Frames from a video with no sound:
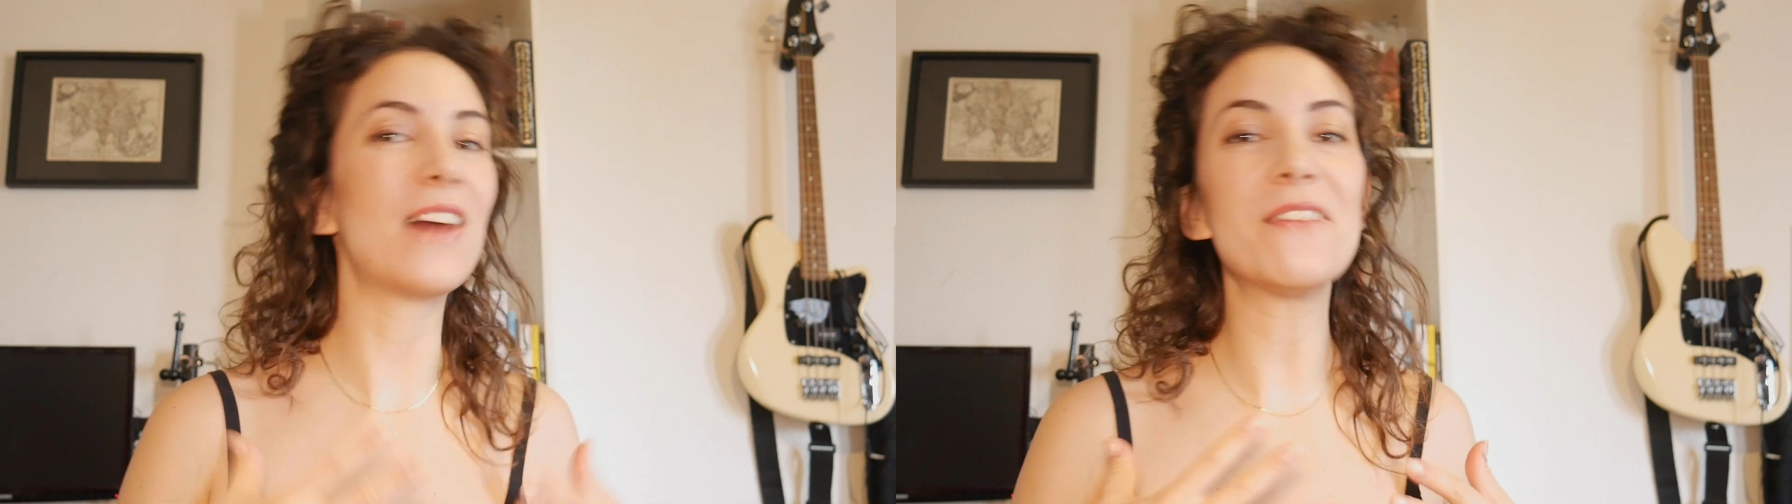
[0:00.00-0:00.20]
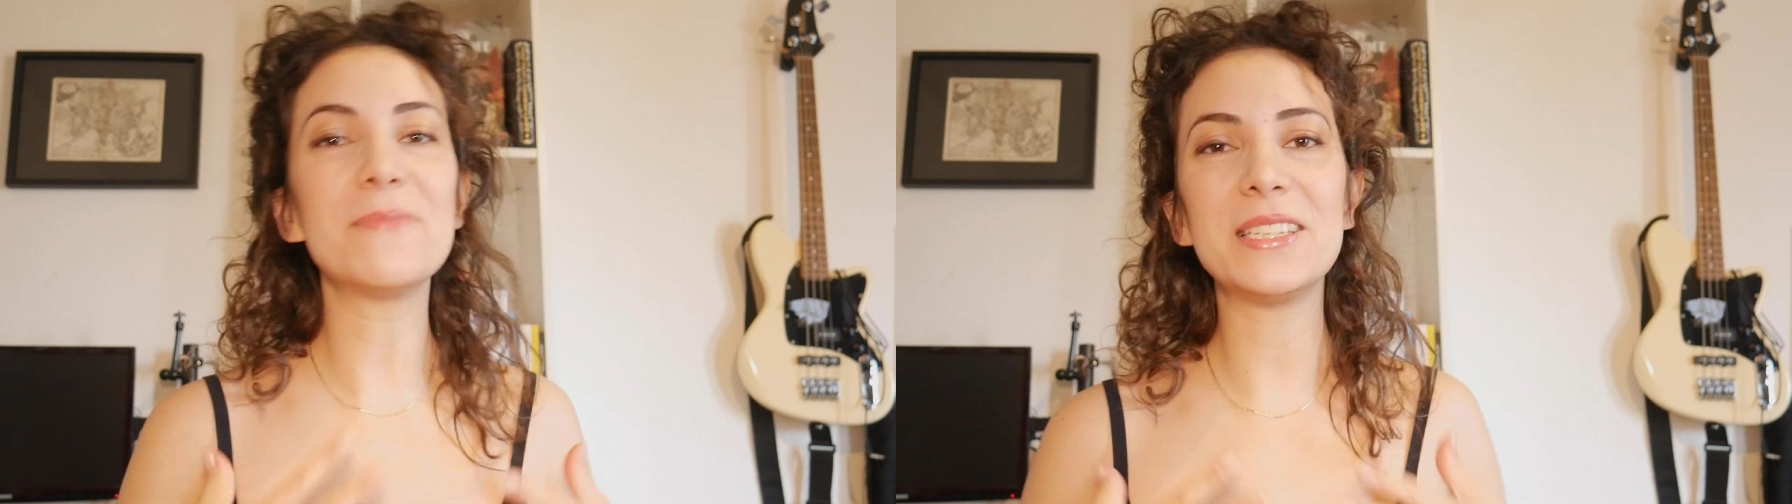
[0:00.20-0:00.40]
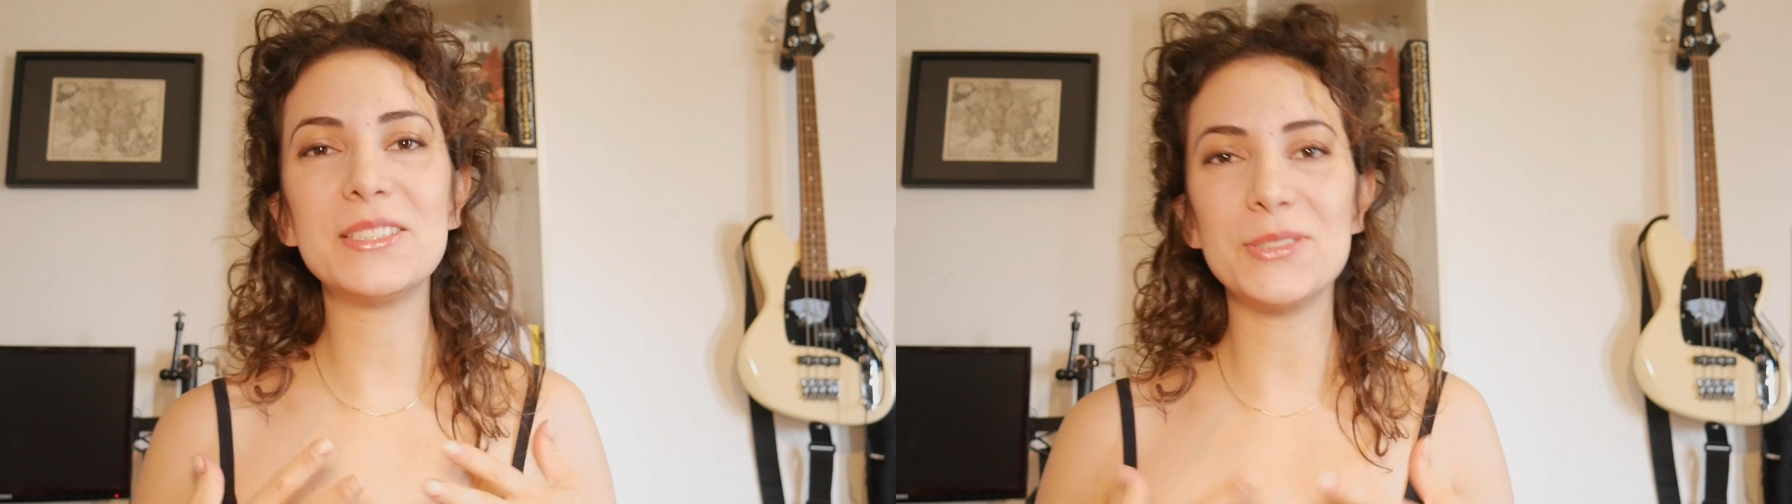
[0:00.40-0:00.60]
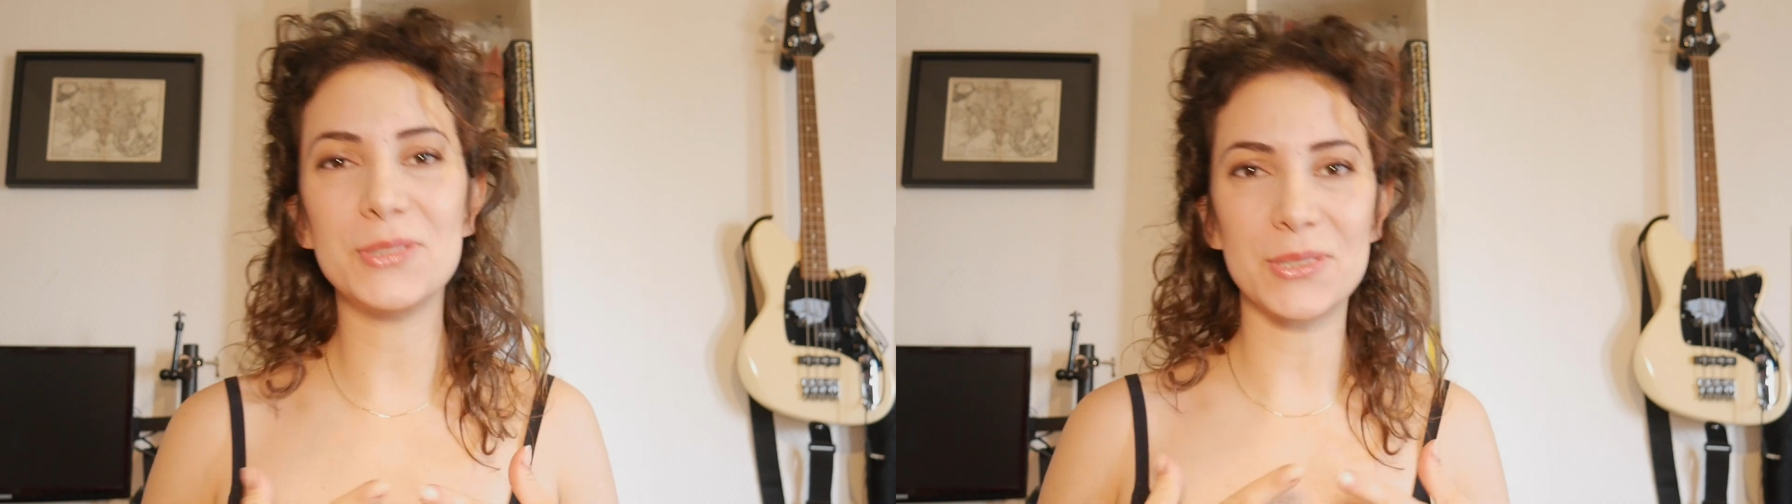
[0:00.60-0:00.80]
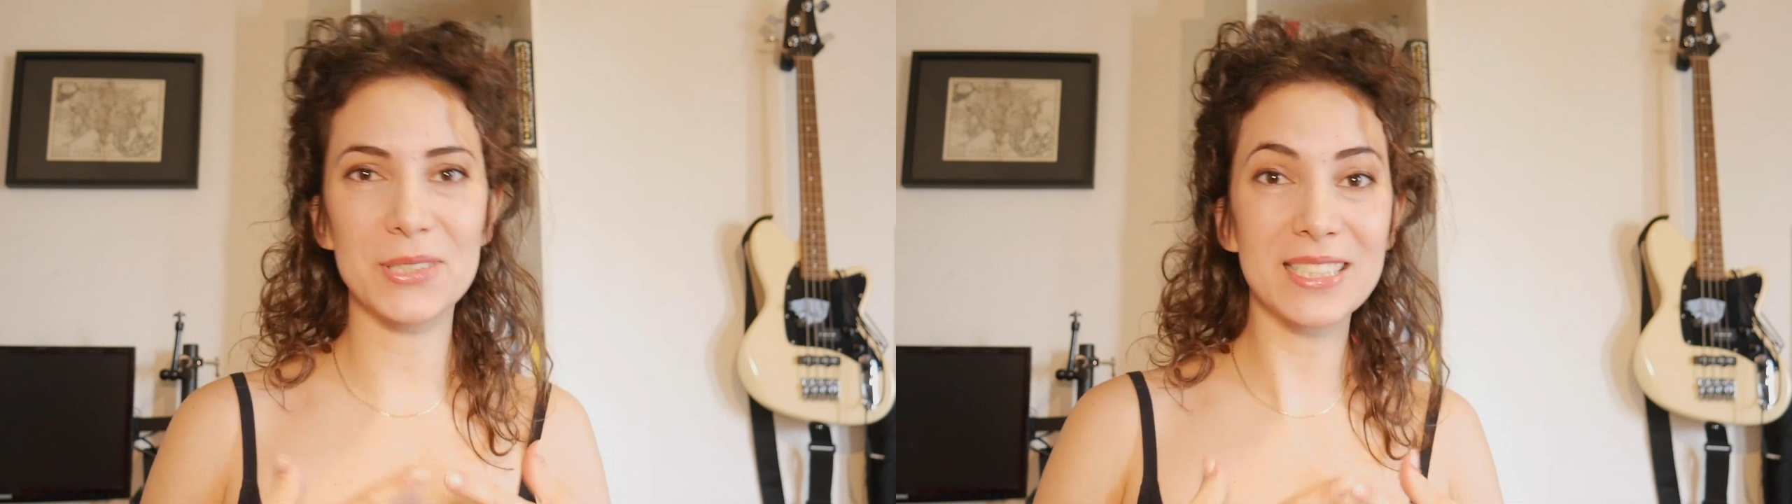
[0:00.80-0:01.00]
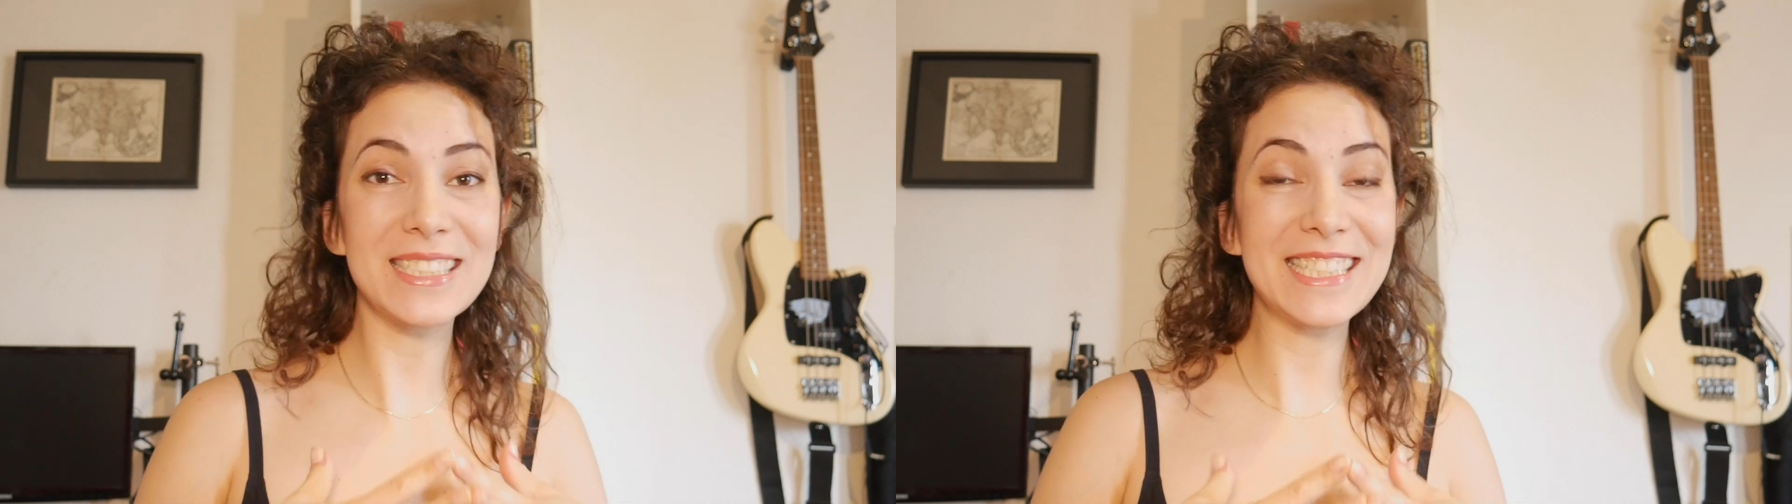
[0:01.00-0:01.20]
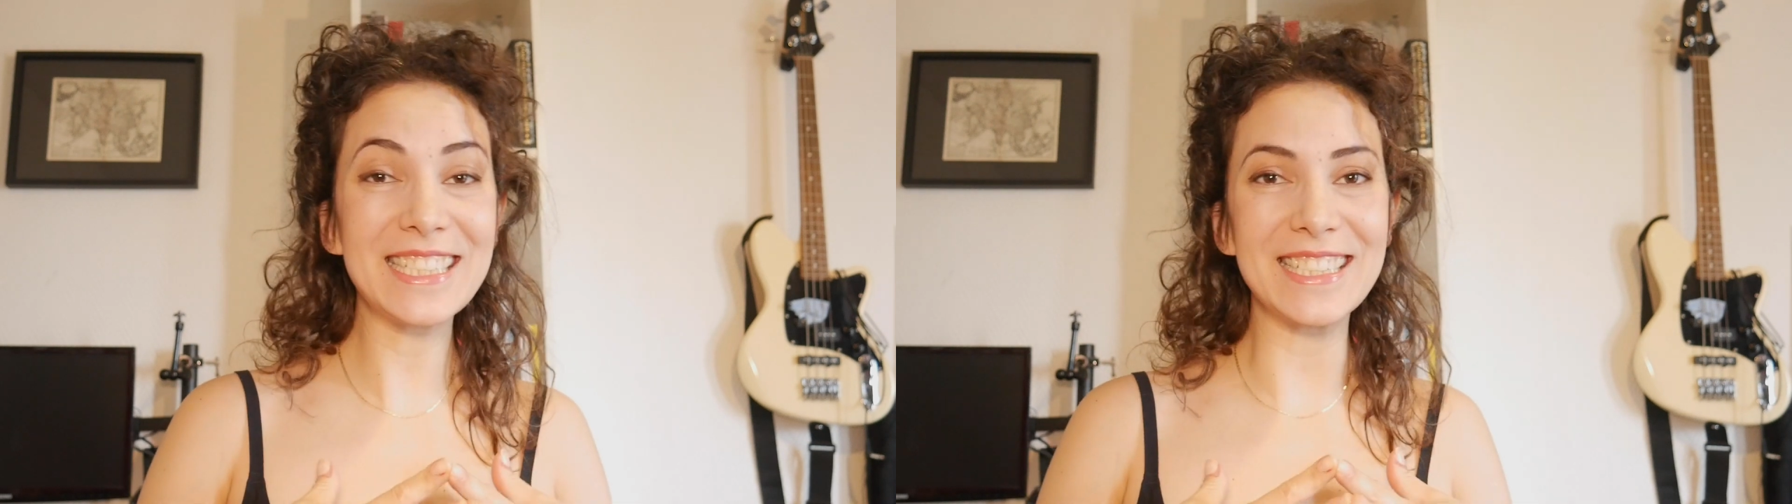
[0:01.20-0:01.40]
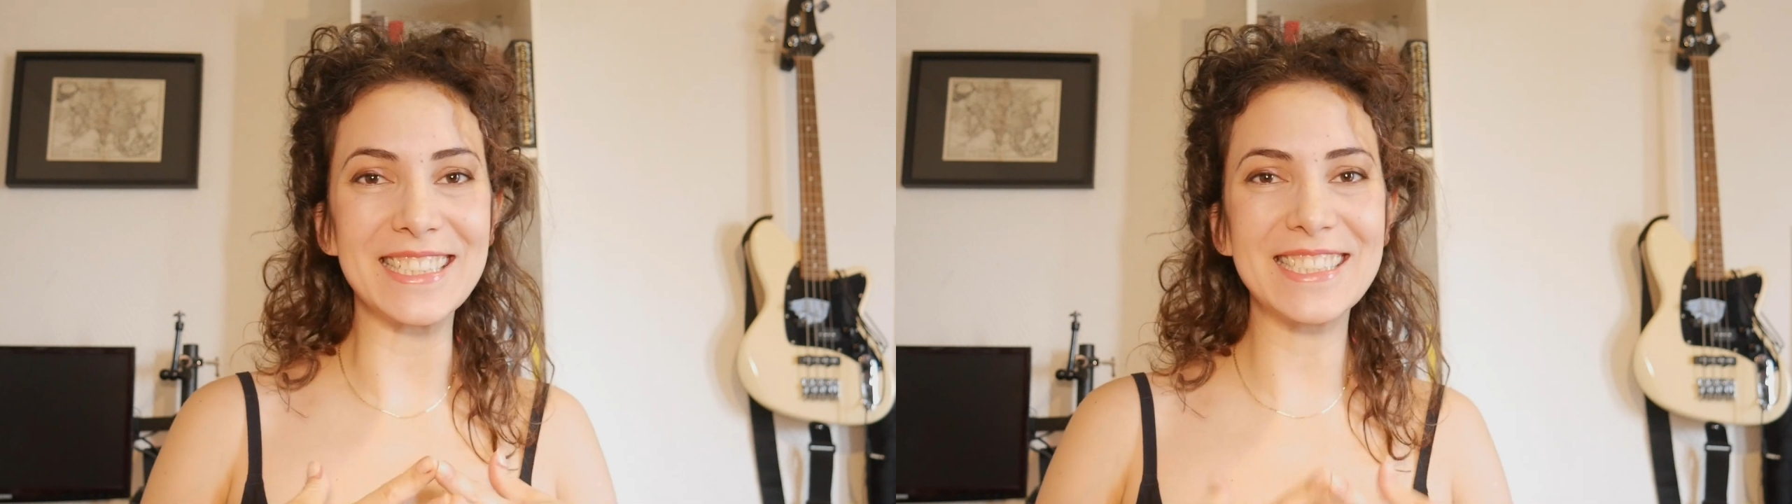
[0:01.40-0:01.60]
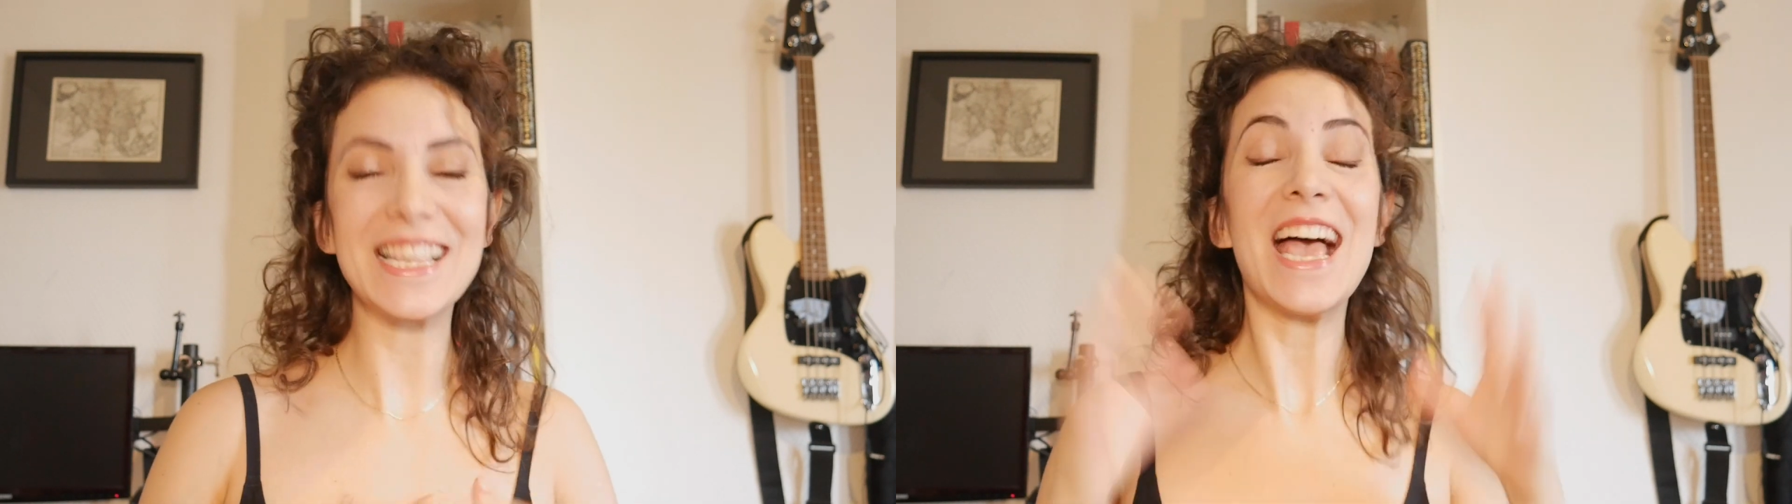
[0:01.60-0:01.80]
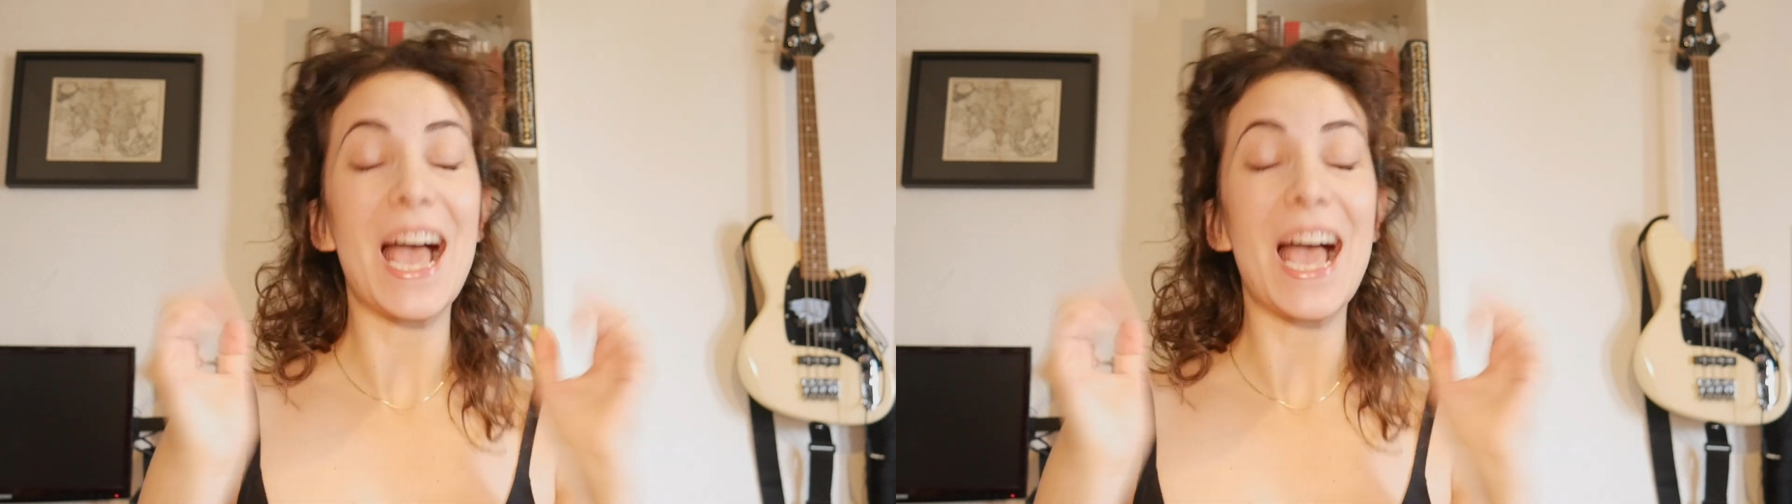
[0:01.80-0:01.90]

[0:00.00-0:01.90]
5-minute tutorial series.